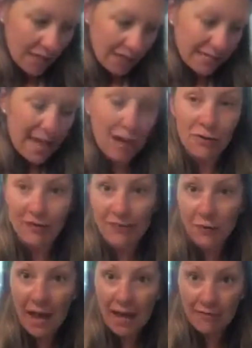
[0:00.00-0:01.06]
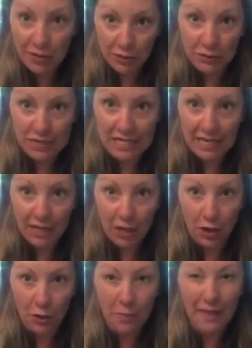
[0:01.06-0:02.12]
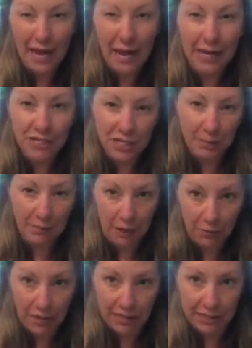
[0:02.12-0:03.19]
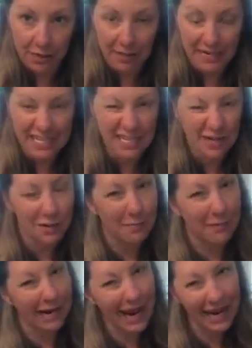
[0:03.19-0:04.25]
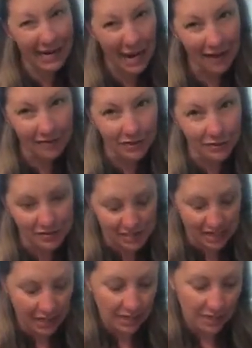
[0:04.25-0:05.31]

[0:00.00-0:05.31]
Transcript: Now, if you have a glue stick at home, that actually might work a little bit easier, but I didn't have a glue stick,